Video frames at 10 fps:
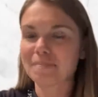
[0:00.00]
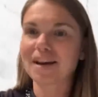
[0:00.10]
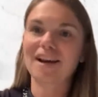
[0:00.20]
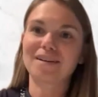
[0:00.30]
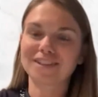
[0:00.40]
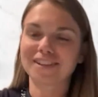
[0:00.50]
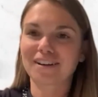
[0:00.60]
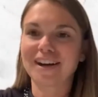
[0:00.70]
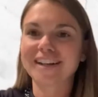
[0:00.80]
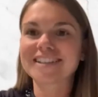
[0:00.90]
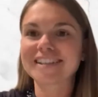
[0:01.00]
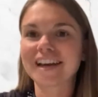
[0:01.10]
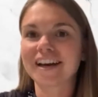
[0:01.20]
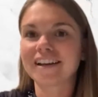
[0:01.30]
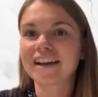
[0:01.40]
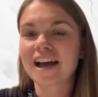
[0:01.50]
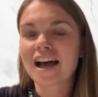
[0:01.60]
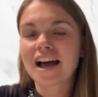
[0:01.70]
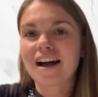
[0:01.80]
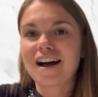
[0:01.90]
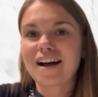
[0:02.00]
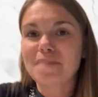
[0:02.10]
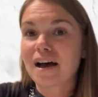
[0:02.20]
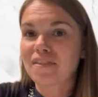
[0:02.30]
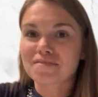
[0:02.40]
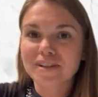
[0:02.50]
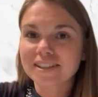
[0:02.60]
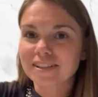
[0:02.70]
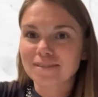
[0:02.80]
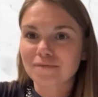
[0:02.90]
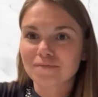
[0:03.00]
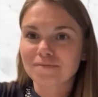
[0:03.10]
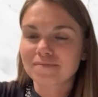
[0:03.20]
back out to the clients again. And the risk doesn't